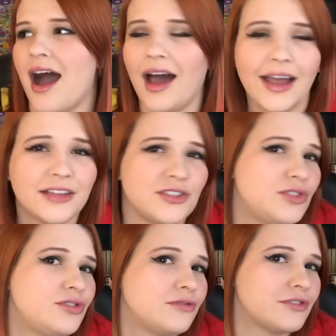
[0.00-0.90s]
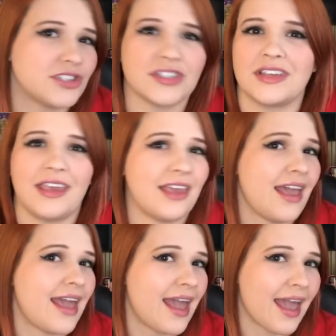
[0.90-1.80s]
I just
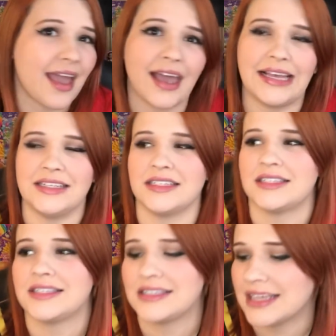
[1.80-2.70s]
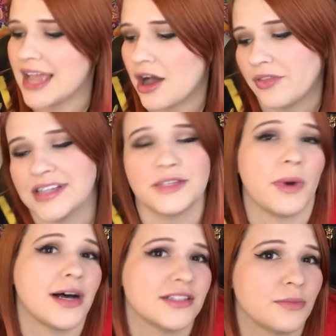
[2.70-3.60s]
can't see how that's
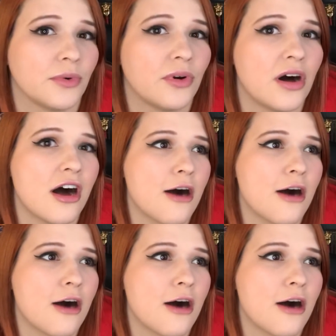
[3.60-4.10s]
possible.